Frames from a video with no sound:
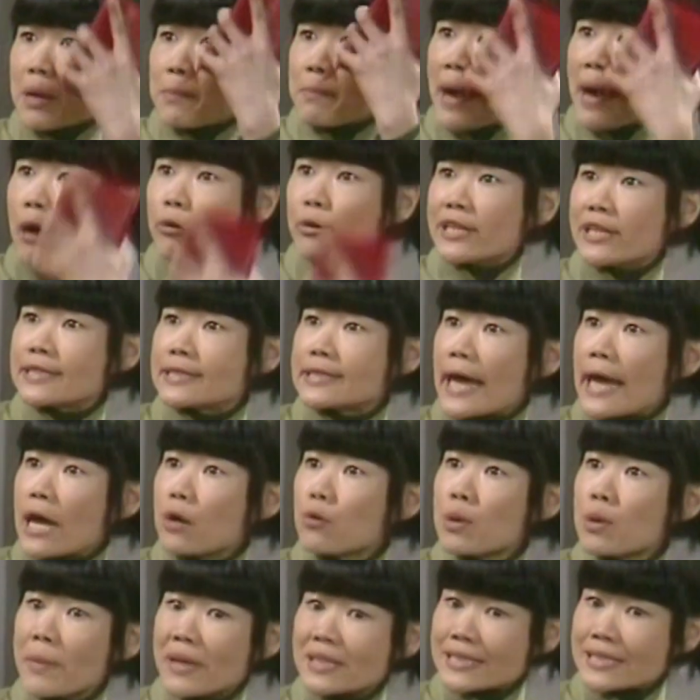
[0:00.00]
Mao, he's saying,
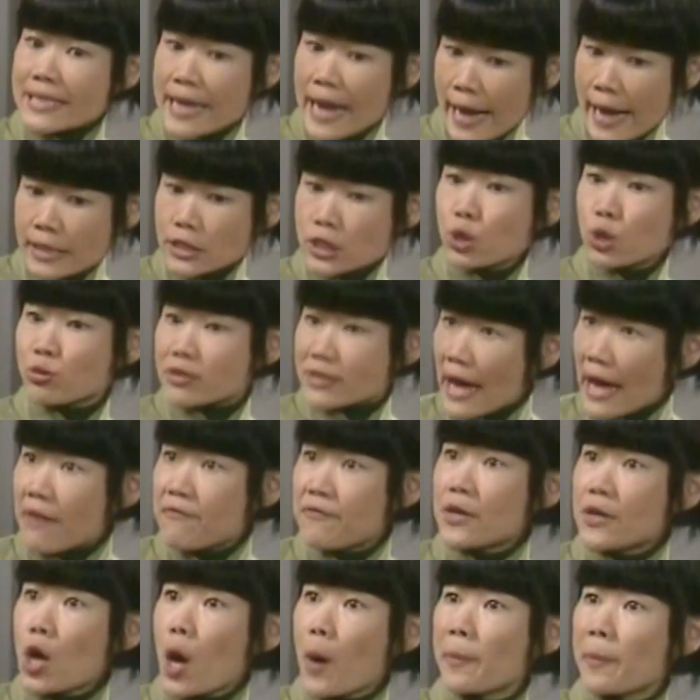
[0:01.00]
we must try and use
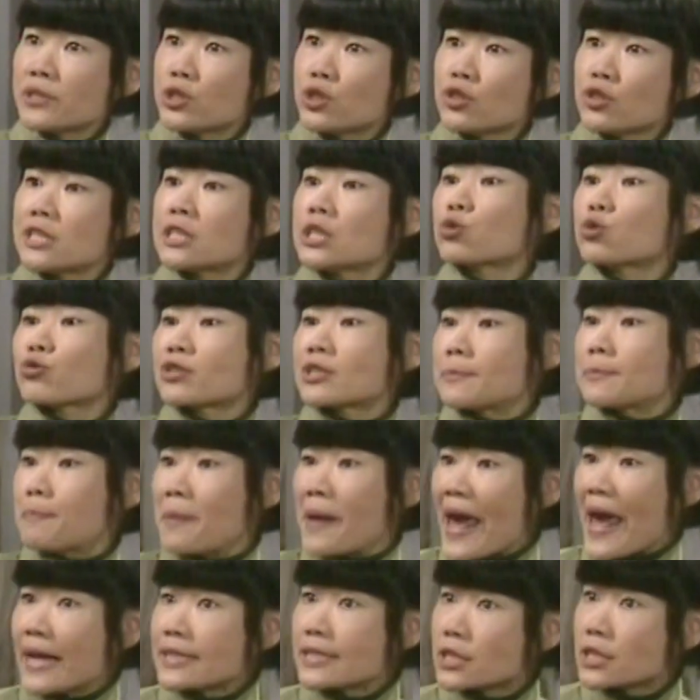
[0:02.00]
every opportunity to
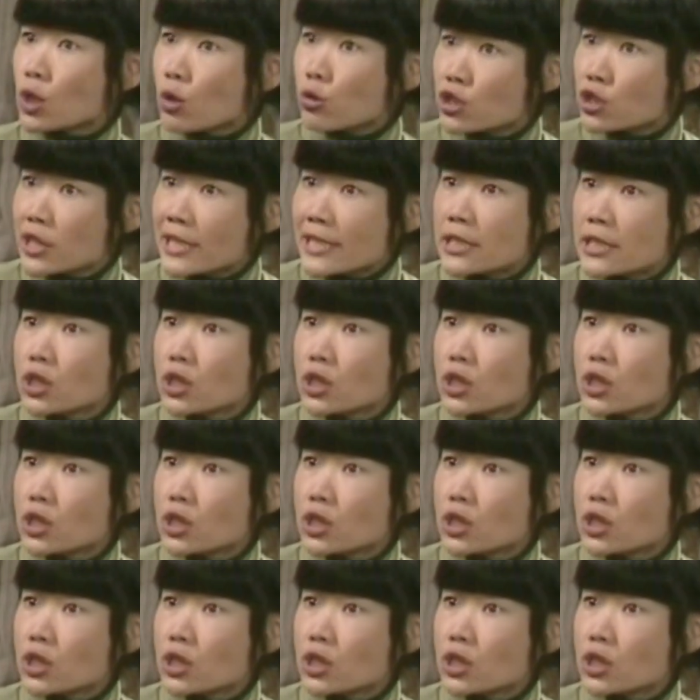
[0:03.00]
spread socialist